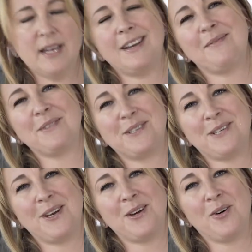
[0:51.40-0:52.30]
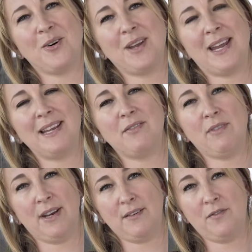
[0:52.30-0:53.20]
Now I'm going to turn it on and leave it
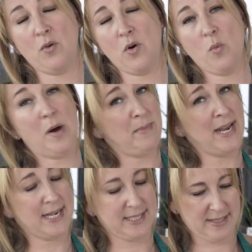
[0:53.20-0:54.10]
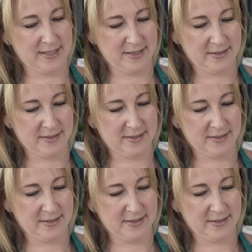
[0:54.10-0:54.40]
running for 1 minute.